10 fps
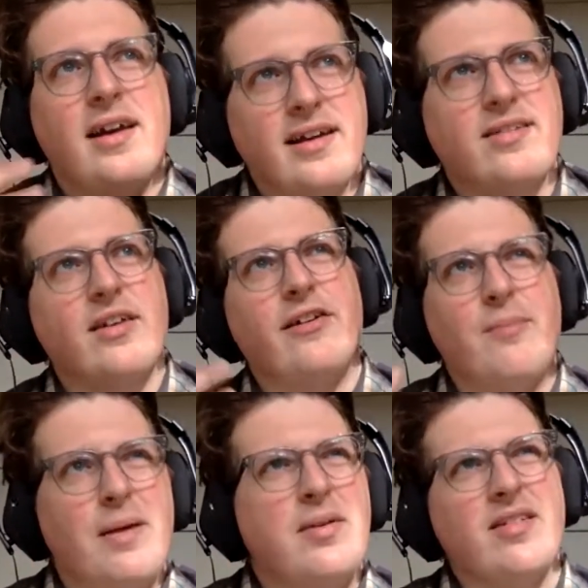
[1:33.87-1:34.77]

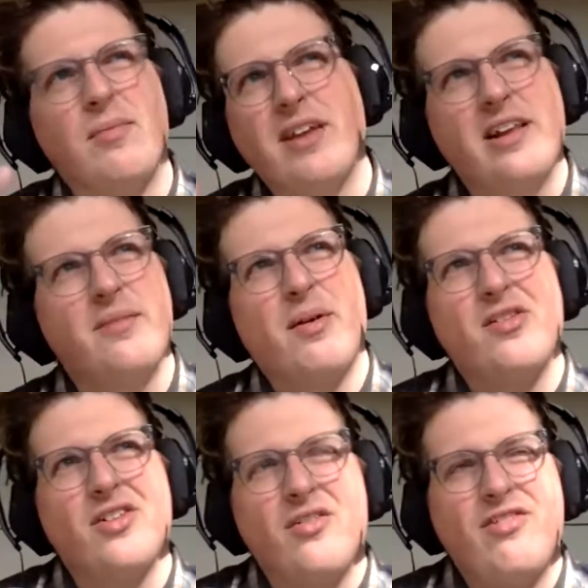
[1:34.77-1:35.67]
considered maybe something in the
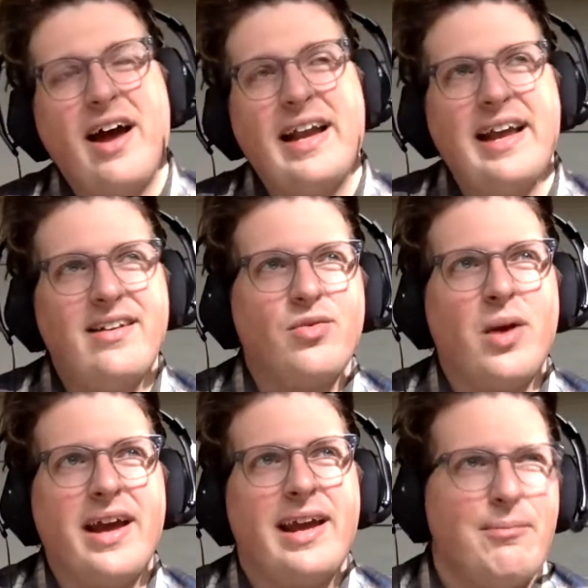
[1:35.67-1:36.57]
personal finance
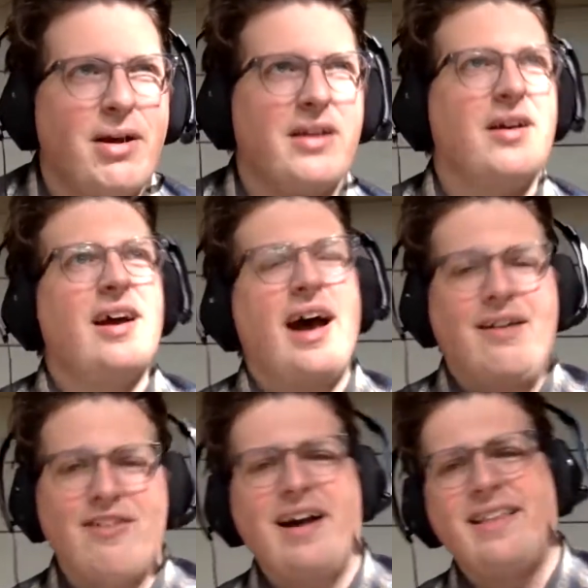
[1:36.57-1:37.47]
way, but I
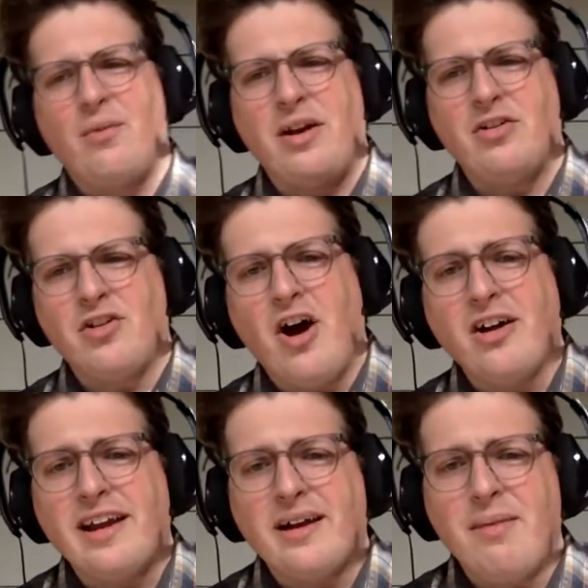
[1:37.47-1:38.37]
find that when you're
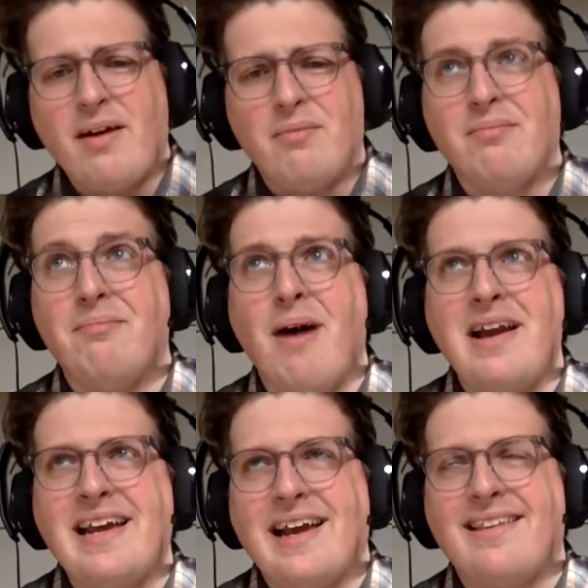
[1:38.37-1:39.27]
talking about
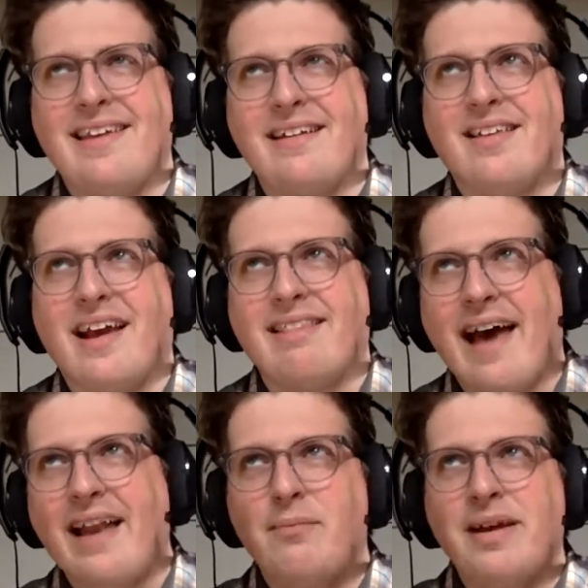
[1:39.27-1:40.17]
money and things like
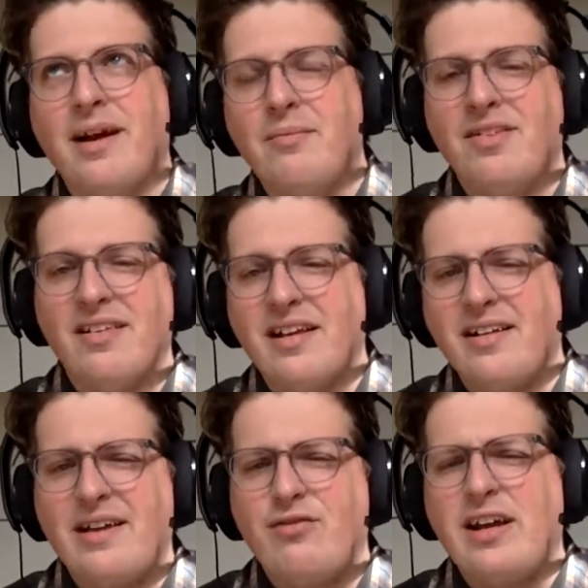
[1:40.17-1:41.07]
that, it becomes a little
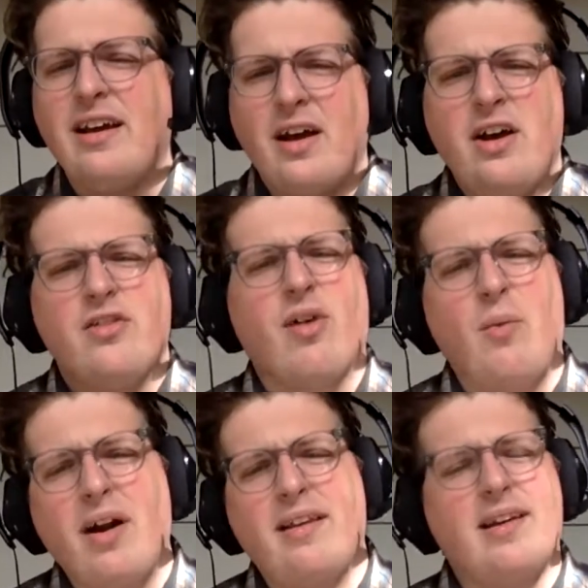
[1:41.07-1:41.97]
iffy. So
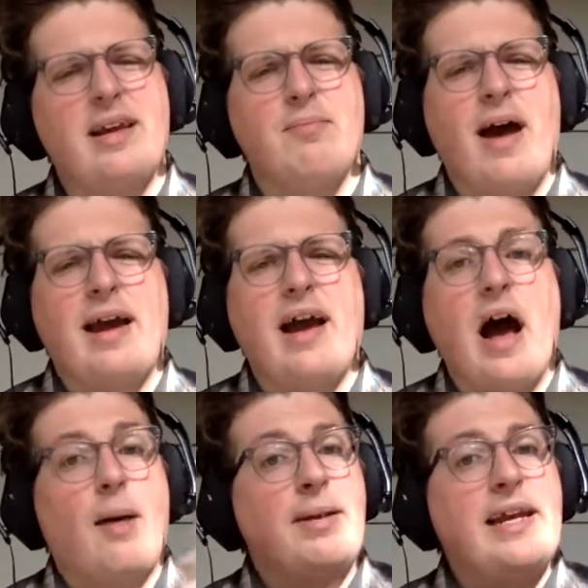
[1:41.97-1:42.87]
I wanted to
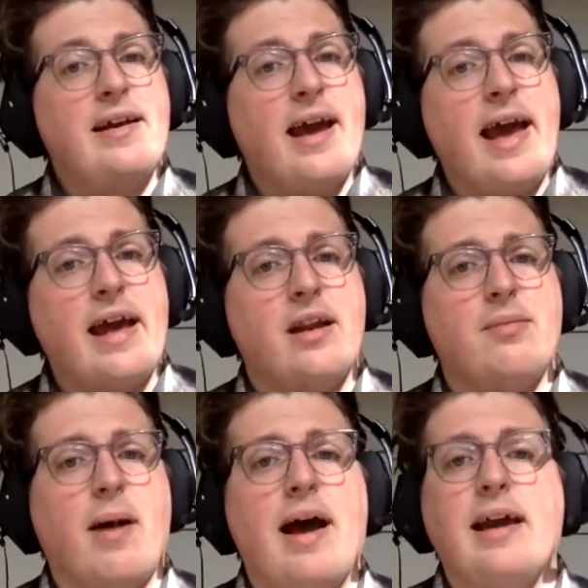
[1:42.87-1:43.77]
keep my hobby
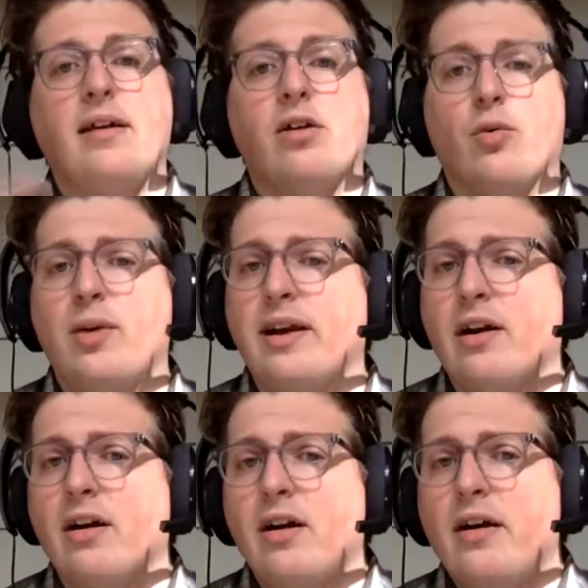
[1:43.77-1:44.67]
and my
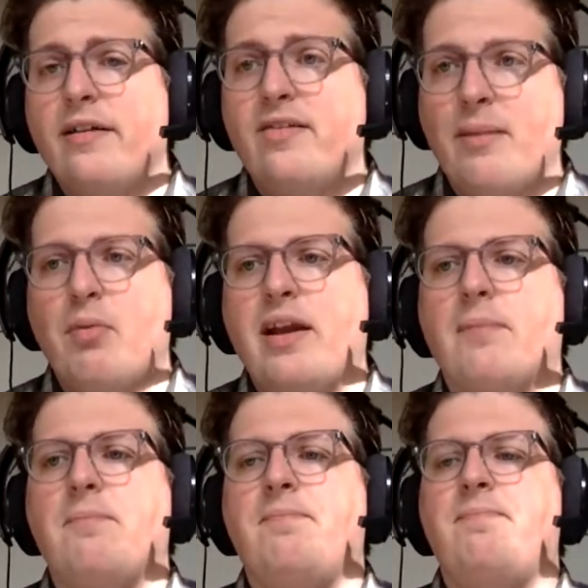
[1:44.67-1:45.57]
career separate.